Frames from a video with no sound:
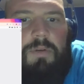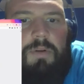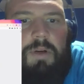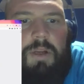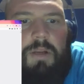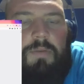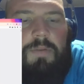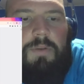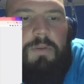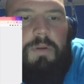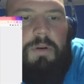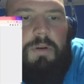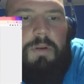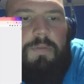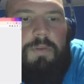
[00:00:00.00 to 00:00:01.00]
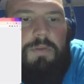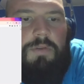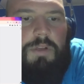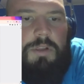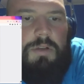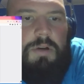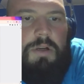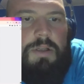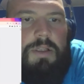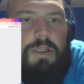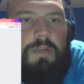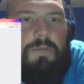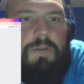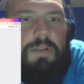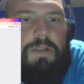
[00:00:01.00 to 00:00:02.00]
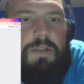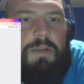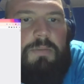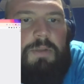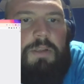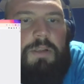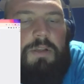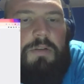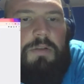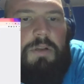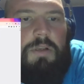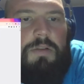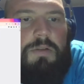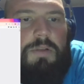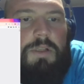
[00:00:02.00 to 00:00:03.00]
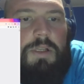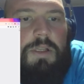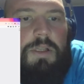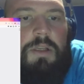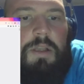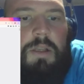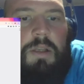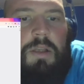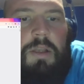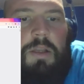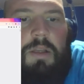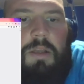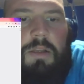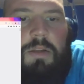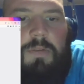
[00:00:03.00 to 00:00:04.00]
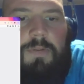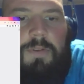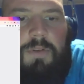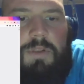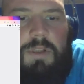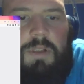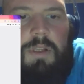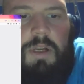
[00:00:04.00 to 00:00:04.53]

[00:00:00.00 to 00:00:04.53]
and if you're just trying to see if this is something that you're interested in, the first thing that I